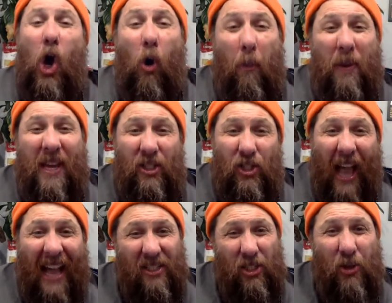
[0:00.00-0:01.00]
old Pete
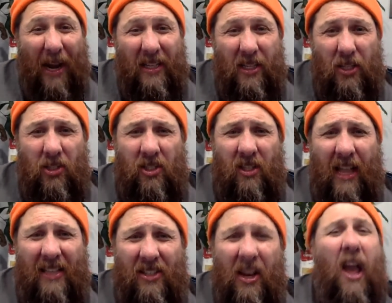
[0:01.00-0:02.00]
Jackson tried to teach us a
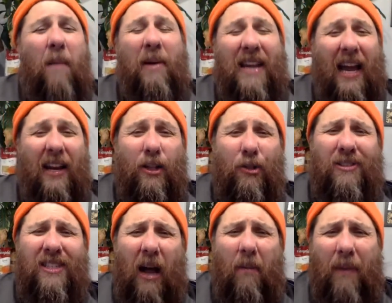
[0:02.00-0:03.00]
lesson by not
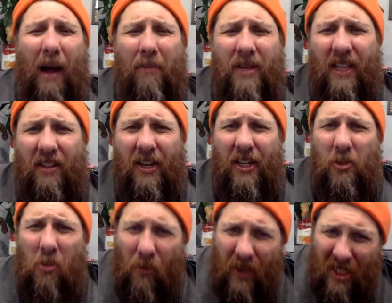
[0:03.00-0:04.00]
including Tom Bombadil in
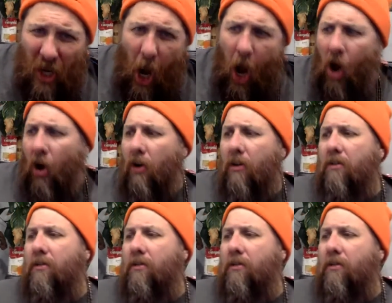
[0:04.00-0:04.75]
his movies at all.